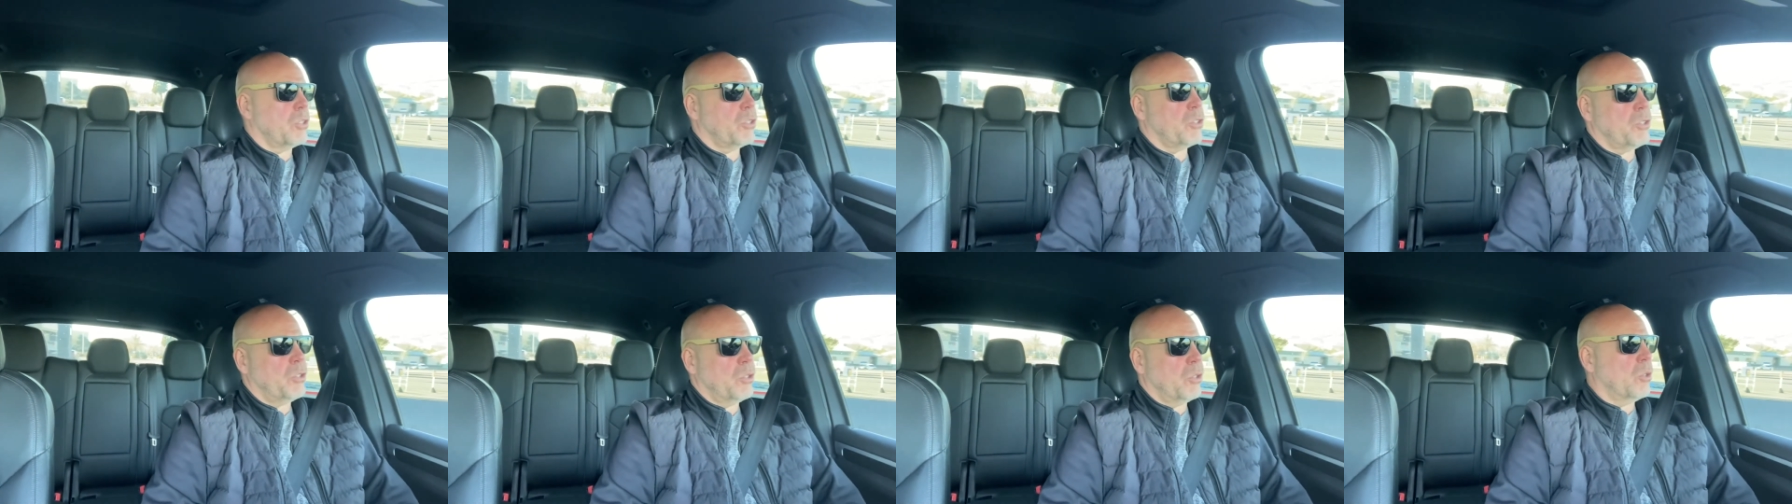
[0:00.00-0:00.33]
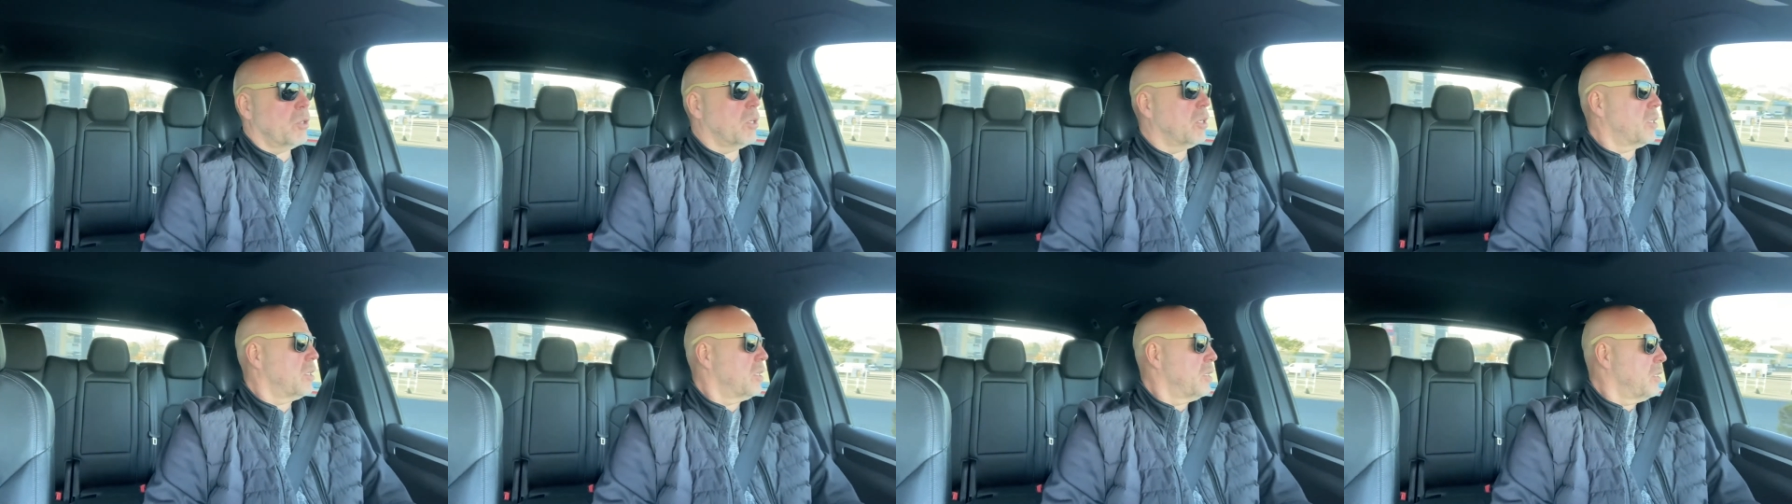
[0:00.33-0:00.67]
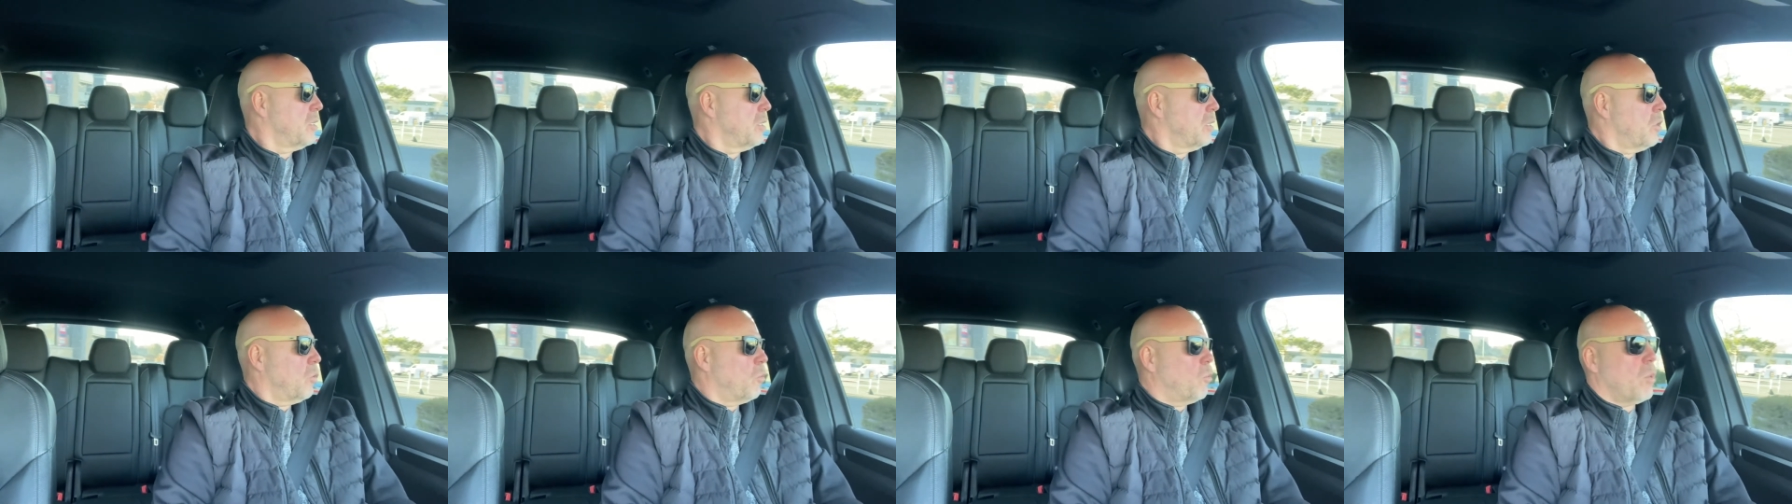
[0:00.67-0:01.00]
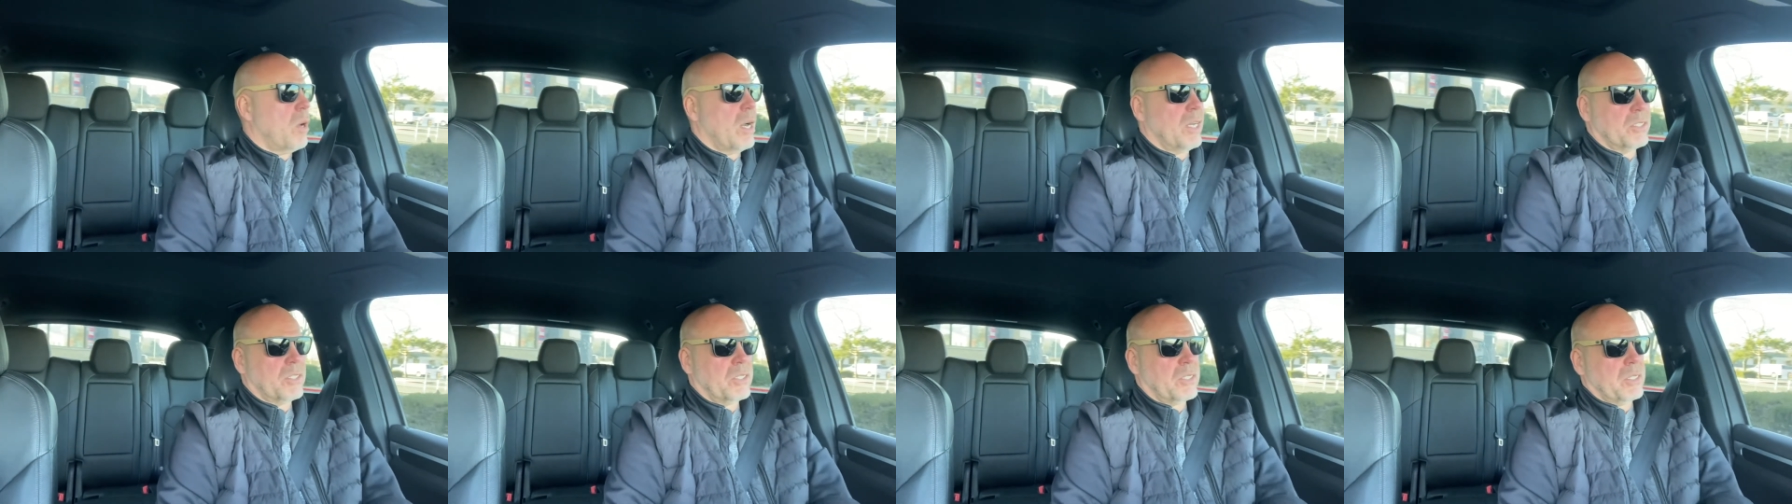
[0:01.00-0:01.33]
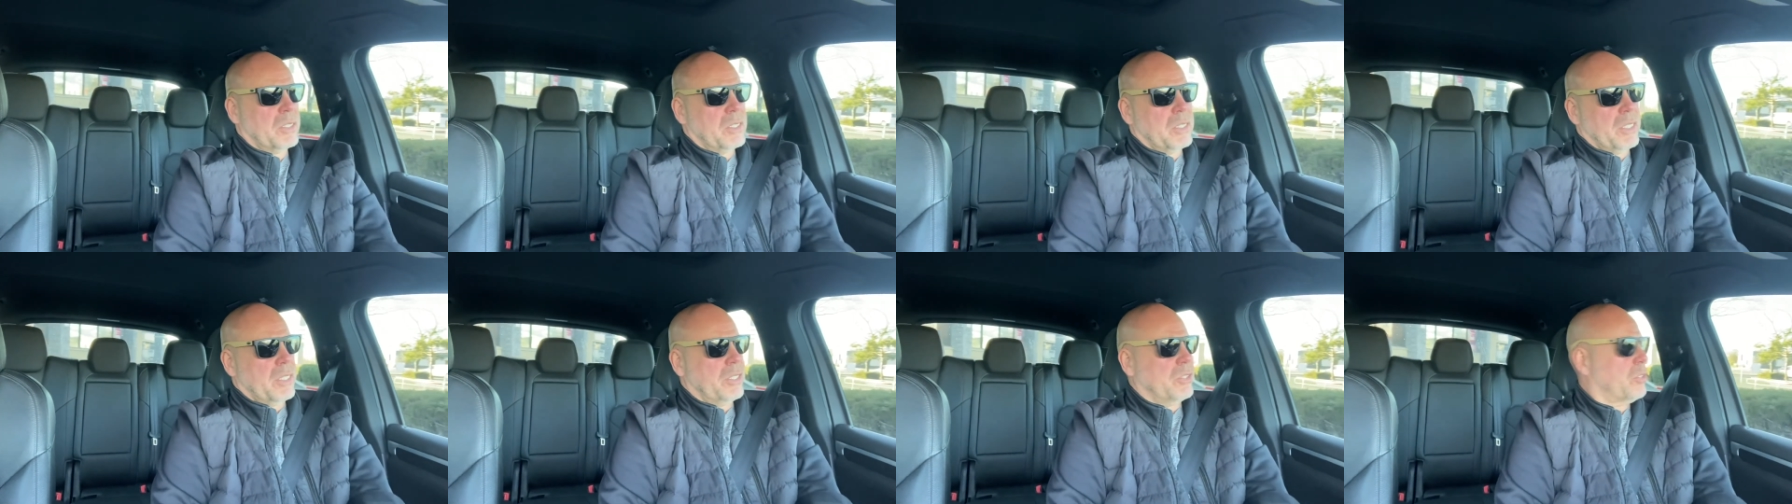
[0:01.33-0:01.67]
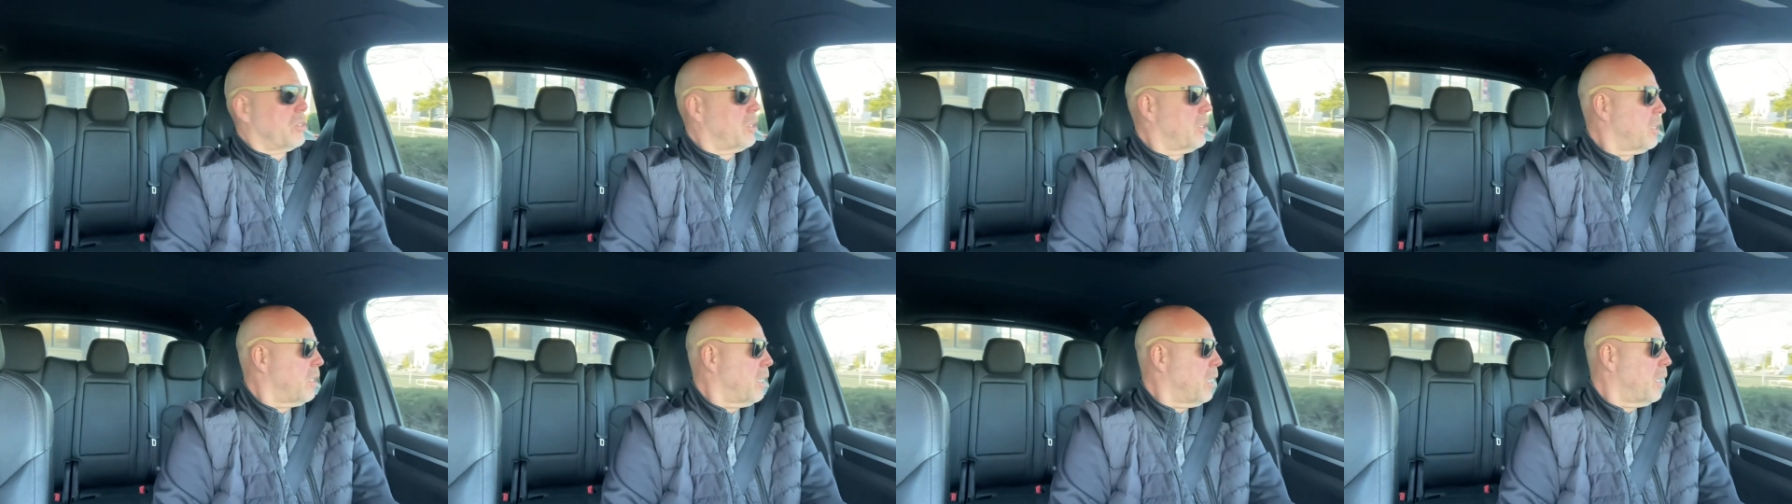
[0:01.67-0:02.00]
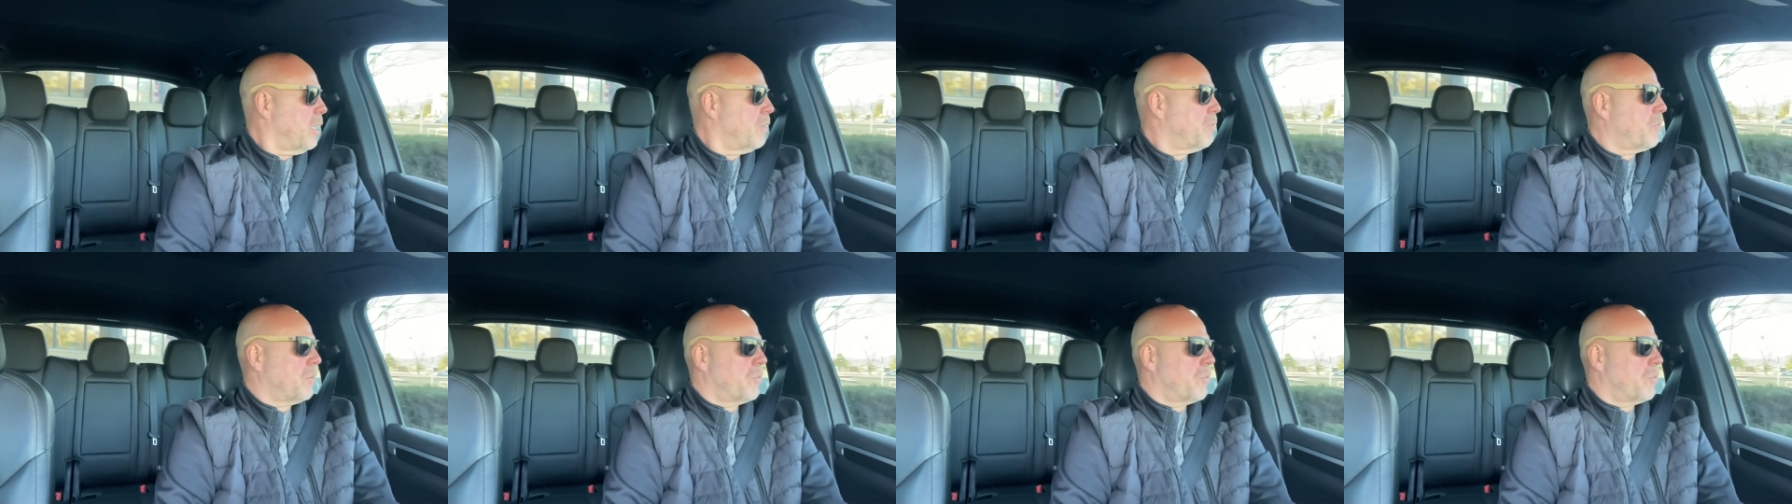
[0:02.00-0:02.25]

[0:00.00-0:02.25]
your wants and needs in life.